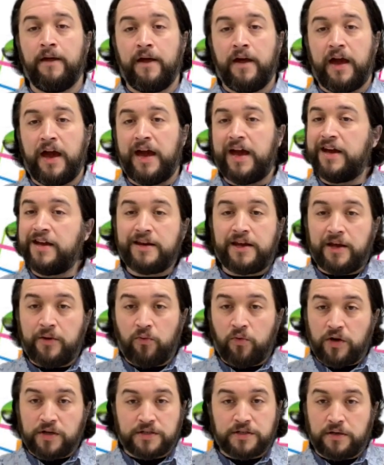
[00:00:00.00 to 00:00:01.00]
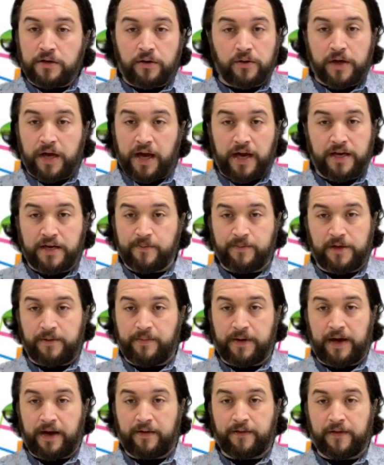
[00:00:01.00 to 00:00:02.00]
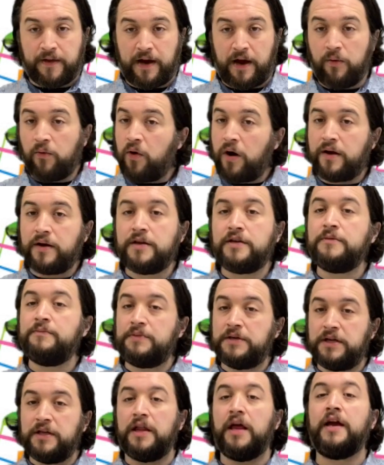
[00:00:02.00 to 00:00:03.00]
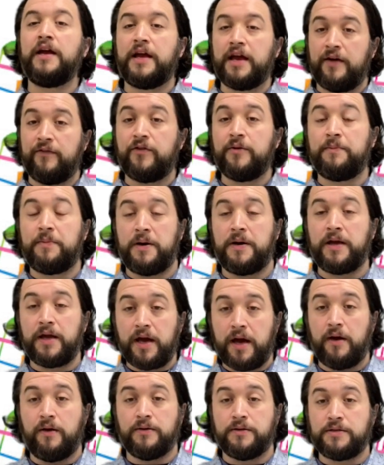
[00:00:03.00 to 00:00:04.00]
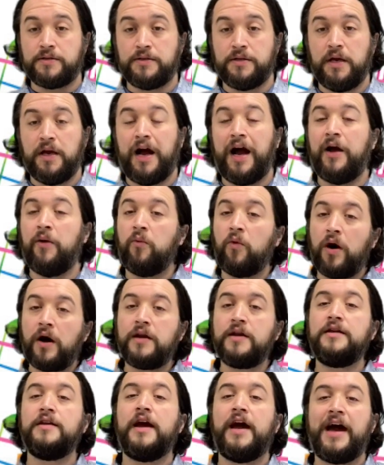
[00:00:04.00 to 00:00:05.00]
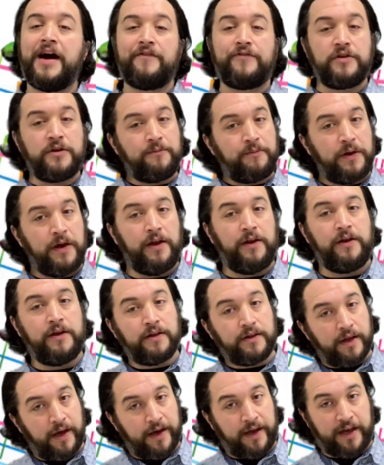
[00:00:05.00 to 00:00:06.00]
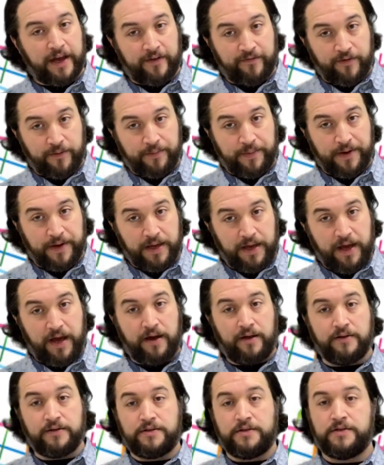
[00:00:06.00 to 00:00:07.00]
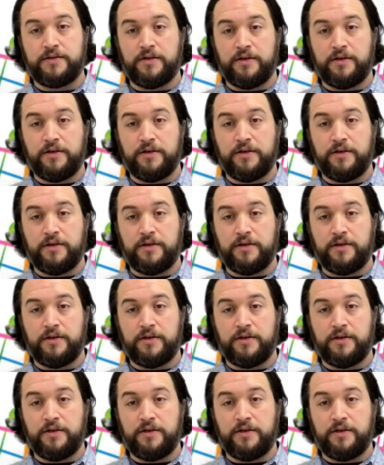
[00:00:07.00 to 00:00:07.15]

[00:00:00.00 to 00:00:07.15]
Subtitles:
And it wasn't okay to me back then. I wanted to be like everybody else. I wanted to have an opinion like everybody else.